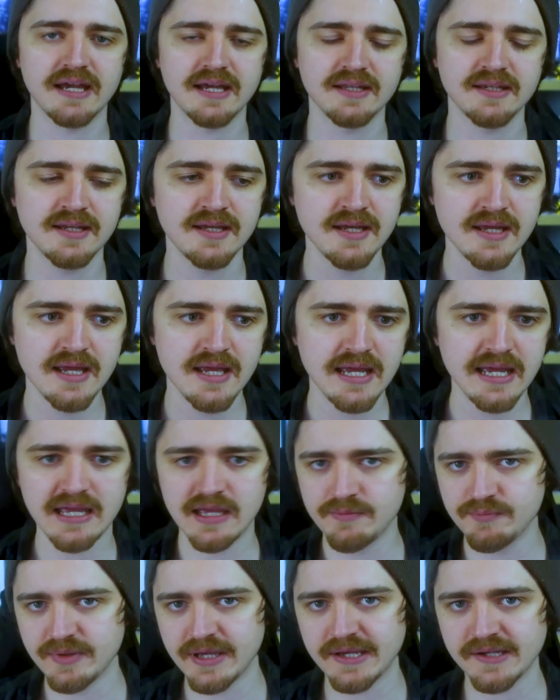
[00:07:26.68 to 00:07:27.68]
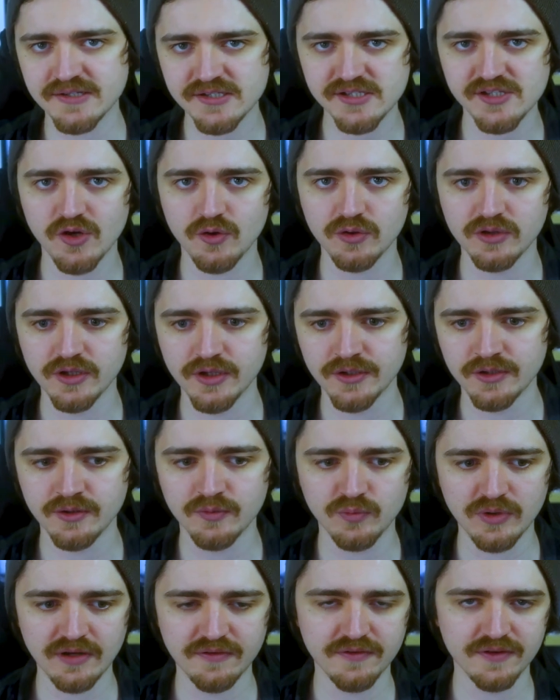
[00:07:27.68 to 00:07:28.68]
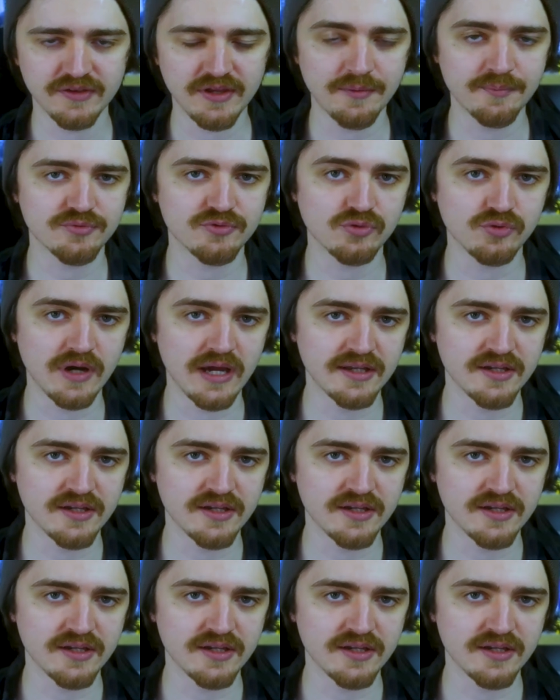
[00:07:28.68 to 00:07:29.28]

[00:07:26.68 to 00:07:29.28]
than him being stolen with a temporal